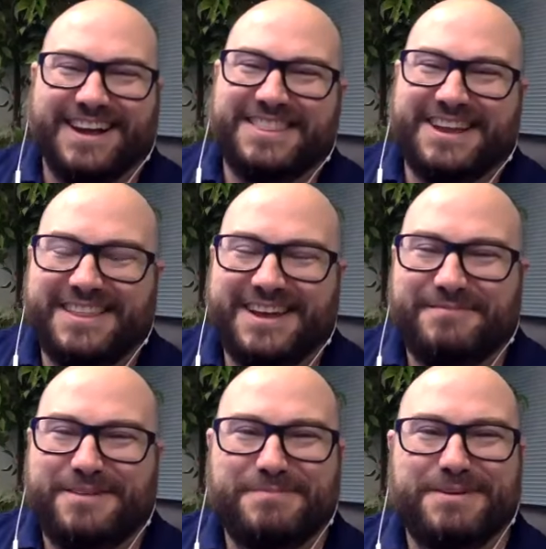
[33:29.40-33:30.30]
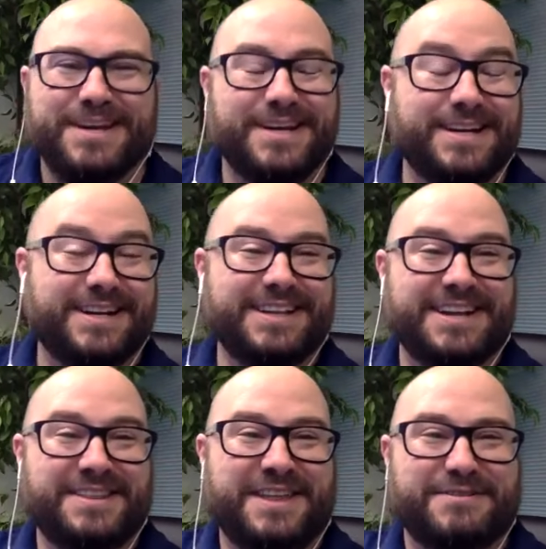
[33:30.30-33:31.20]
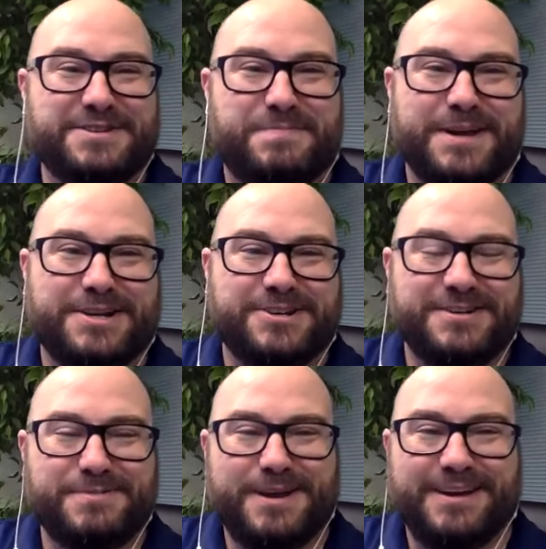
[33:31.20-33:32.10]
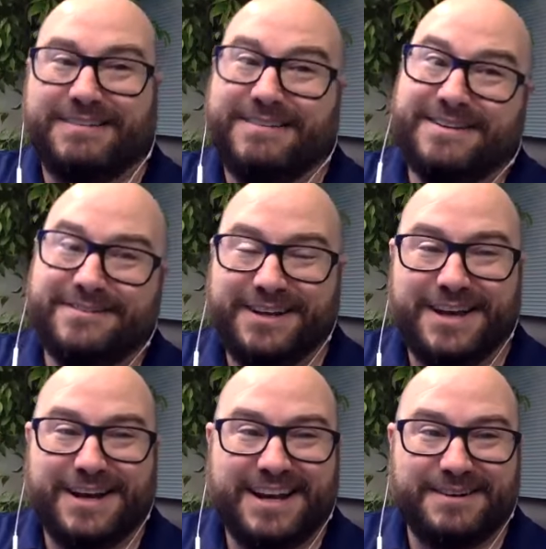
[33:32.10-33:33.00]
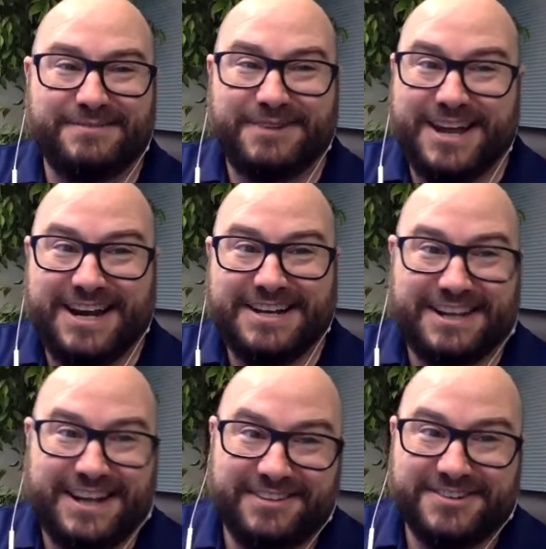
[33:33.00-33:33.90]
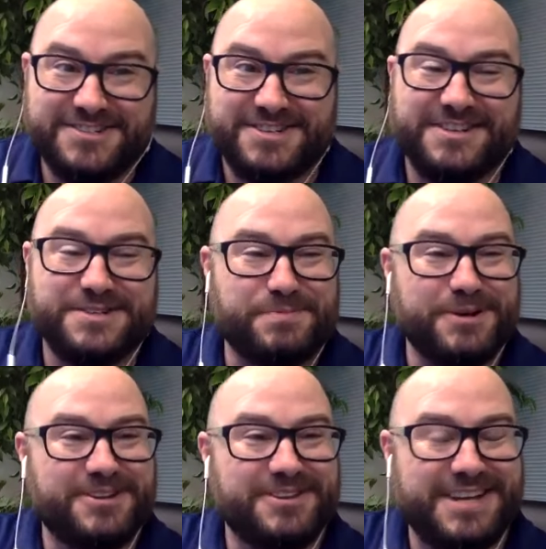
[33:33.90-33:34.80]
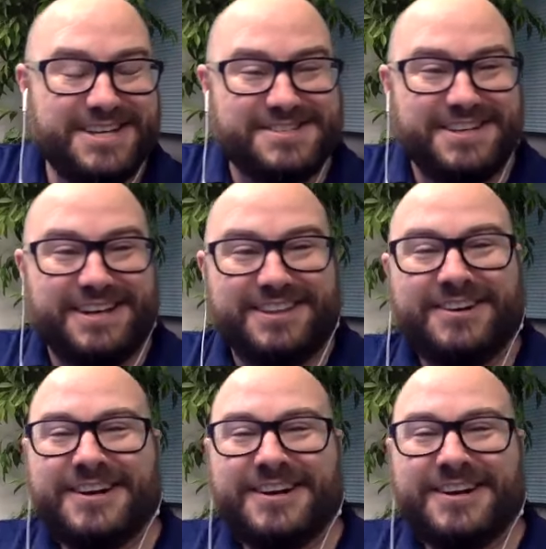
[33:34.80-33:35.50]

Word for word: I thought that might be kind of that, that was the picture I was painting, like, well, we got to get up, we got to get together, so let's bring all the kids together.